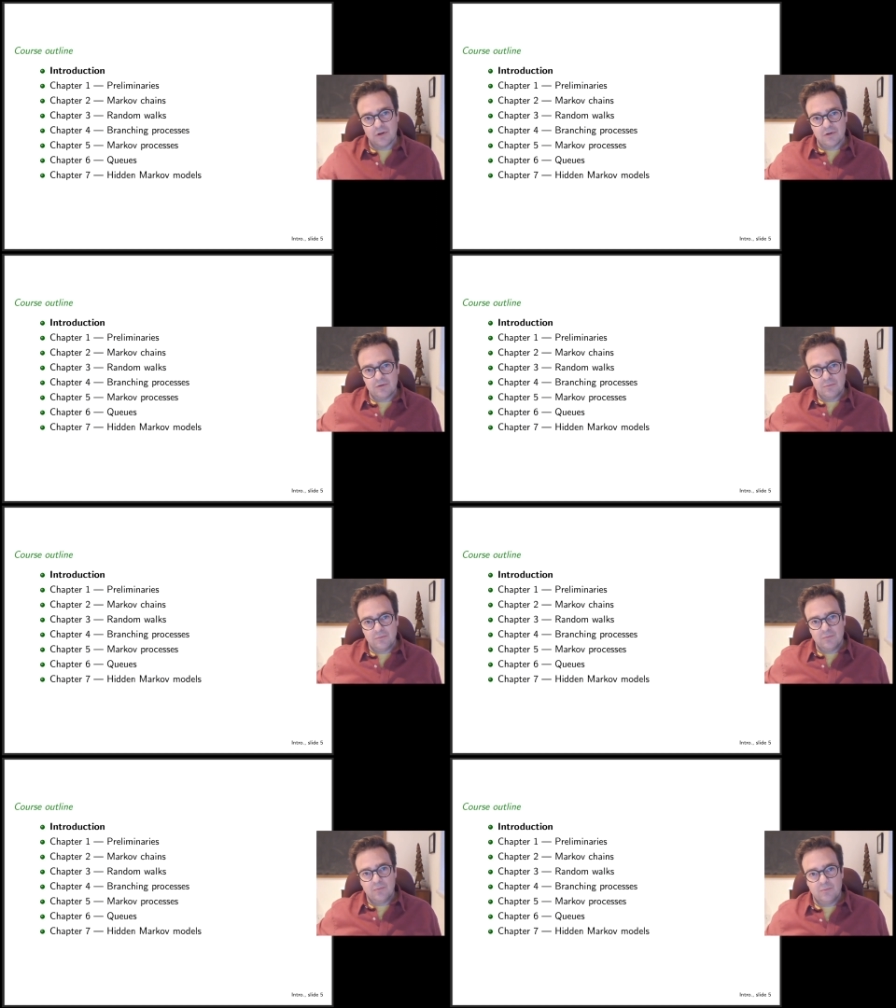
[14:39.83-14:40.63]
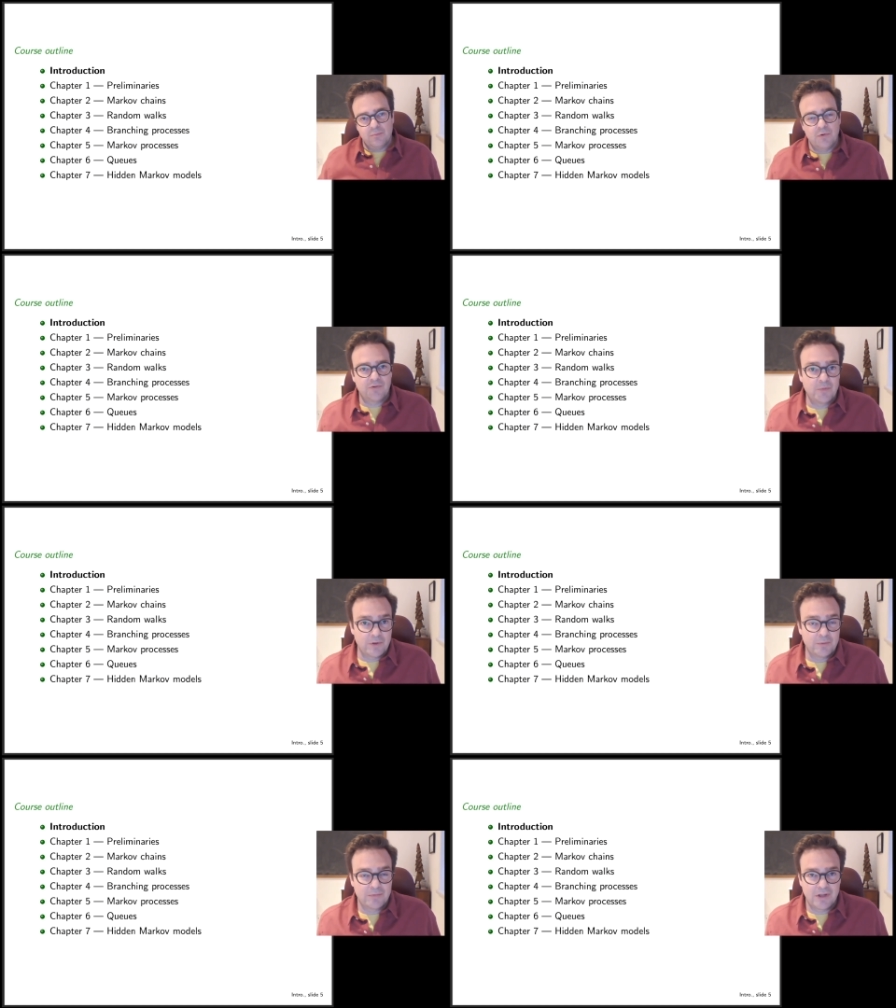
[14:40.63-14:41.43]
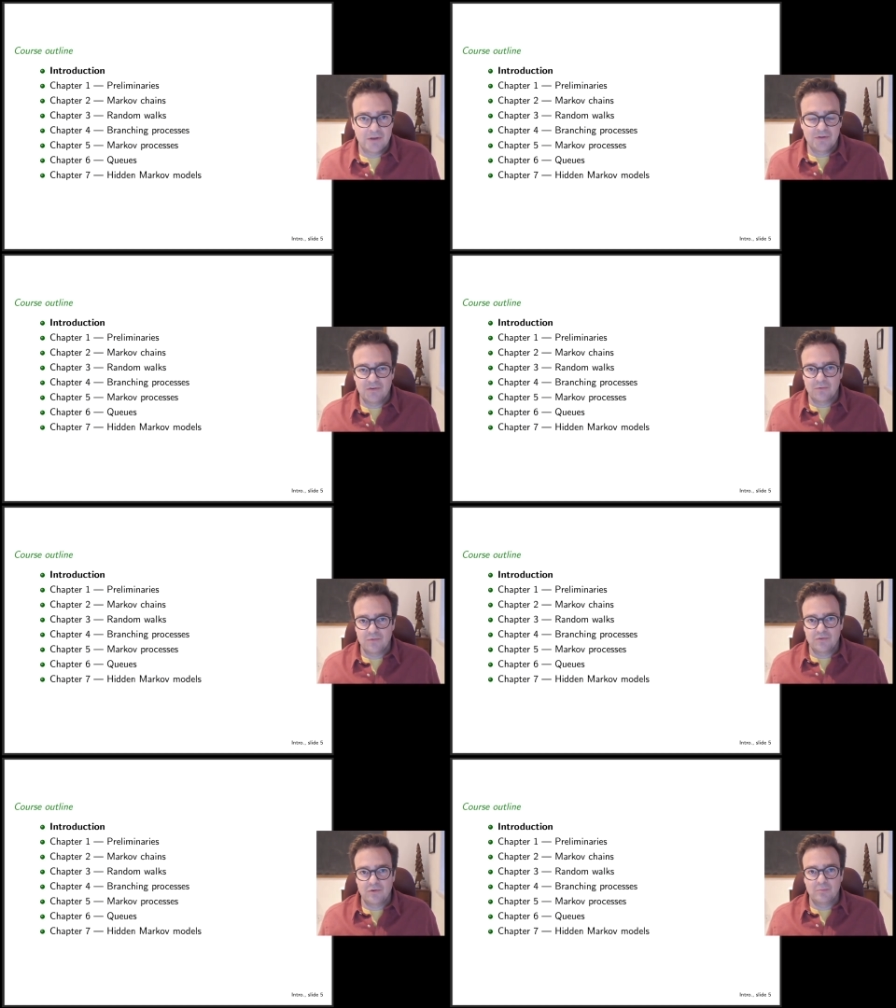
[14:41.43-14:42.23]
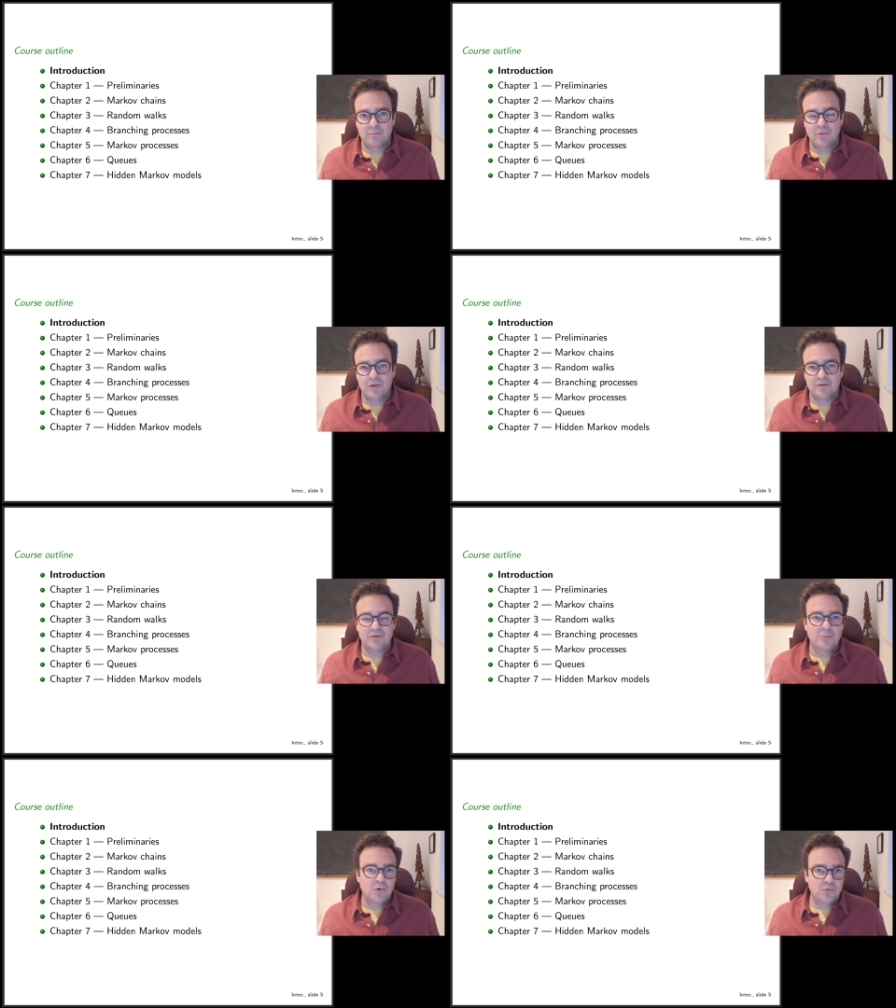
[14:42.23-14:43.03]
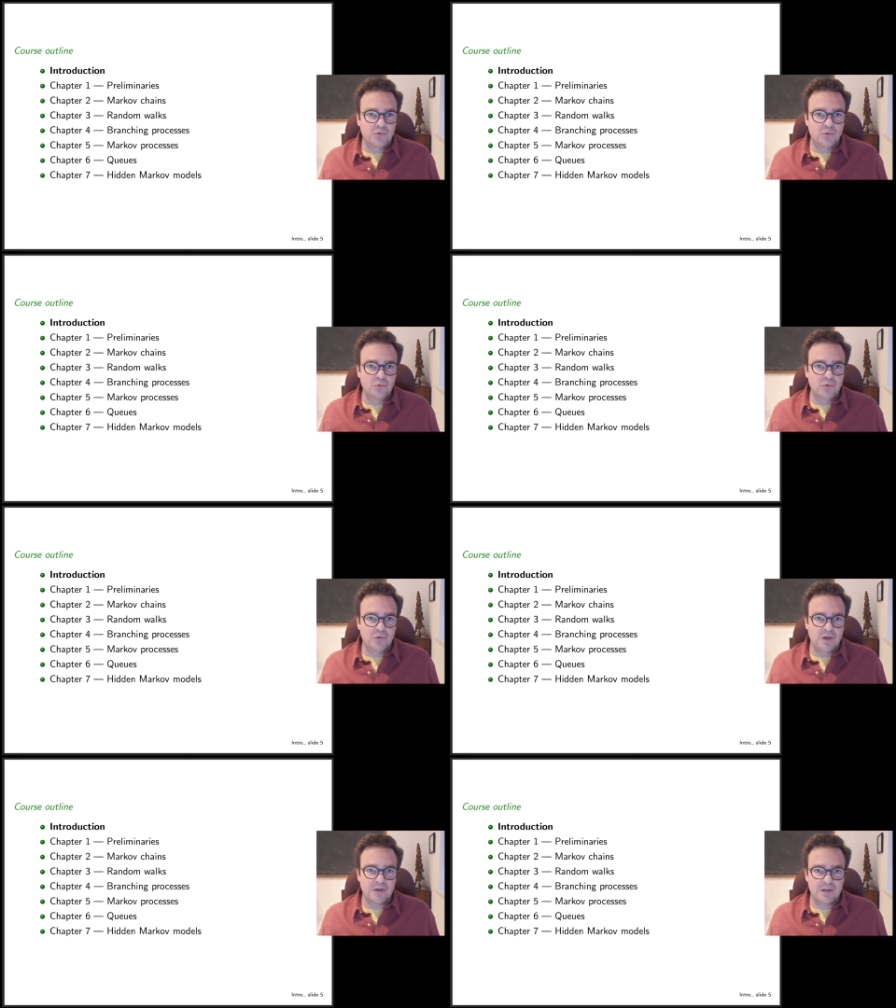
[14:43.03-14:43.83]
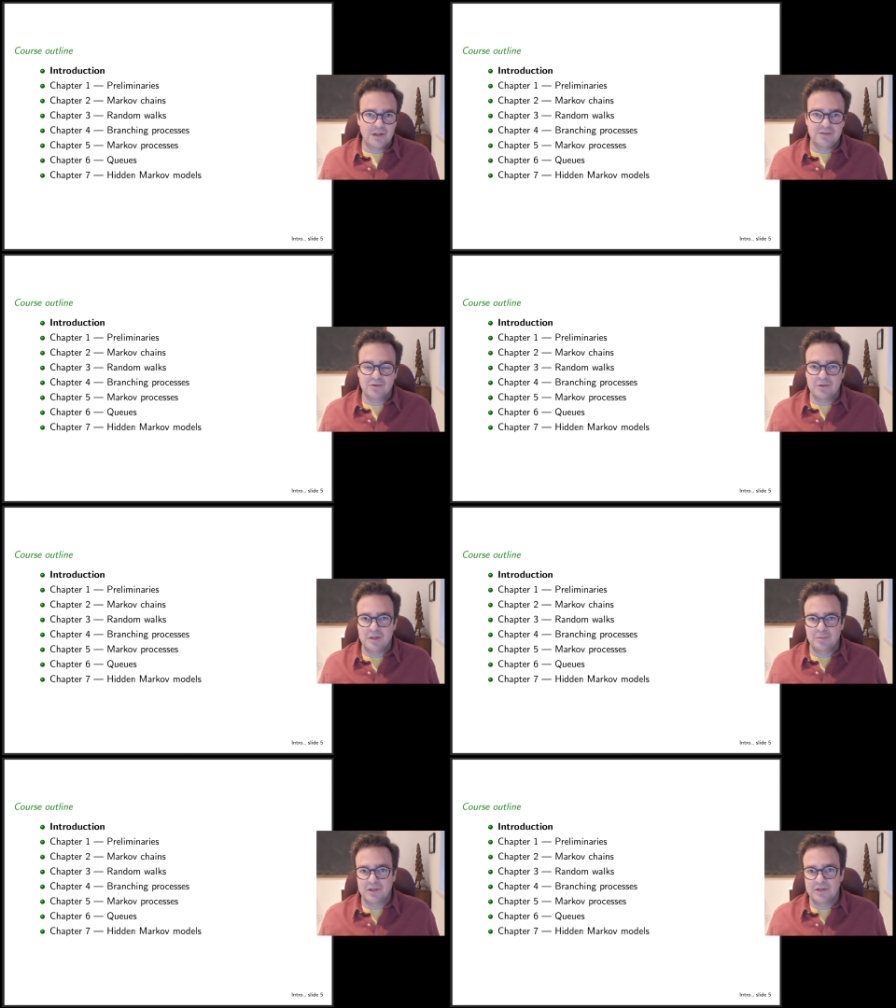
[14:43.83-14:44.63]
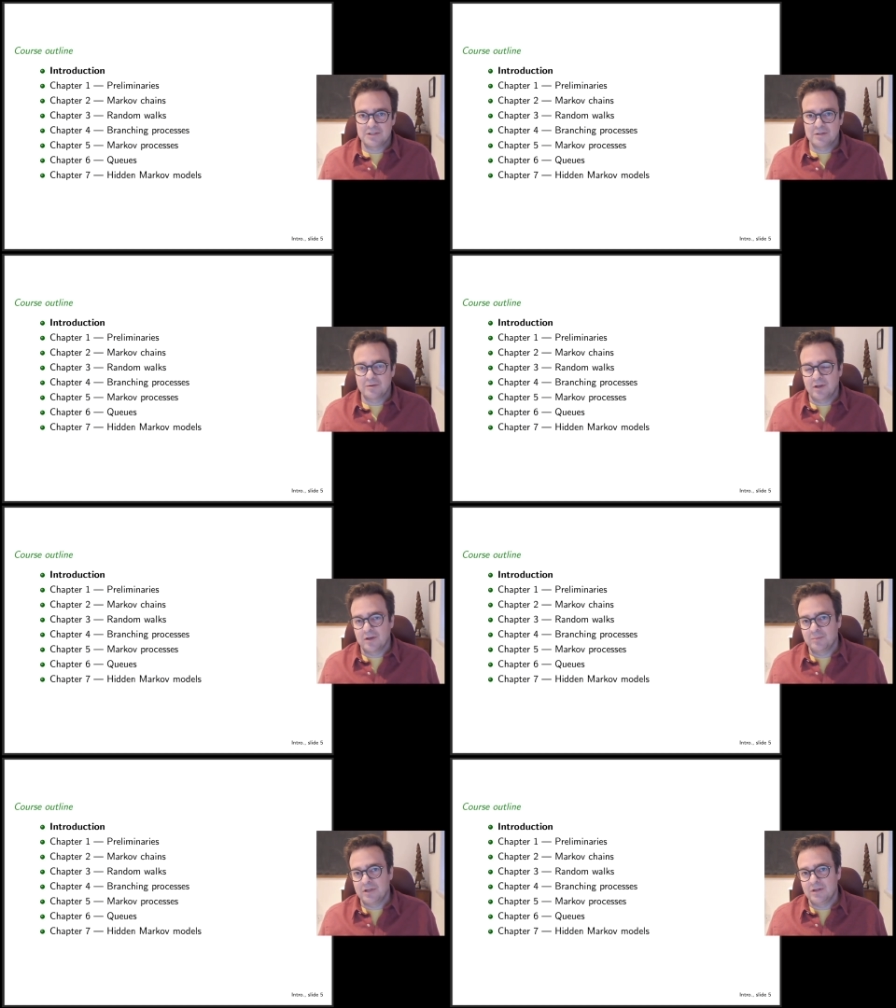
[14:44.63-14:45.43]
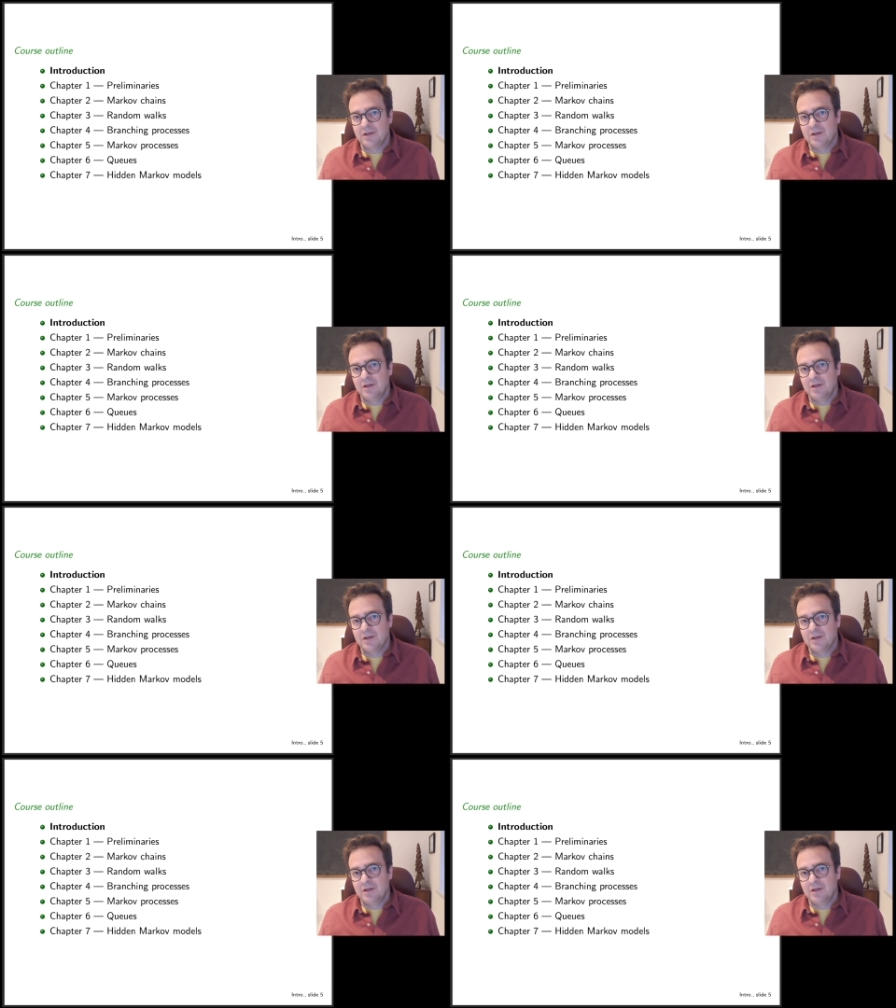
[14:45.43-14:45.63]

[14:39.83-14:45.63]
Uh, some of them can. So some like some old school kind of classical application can be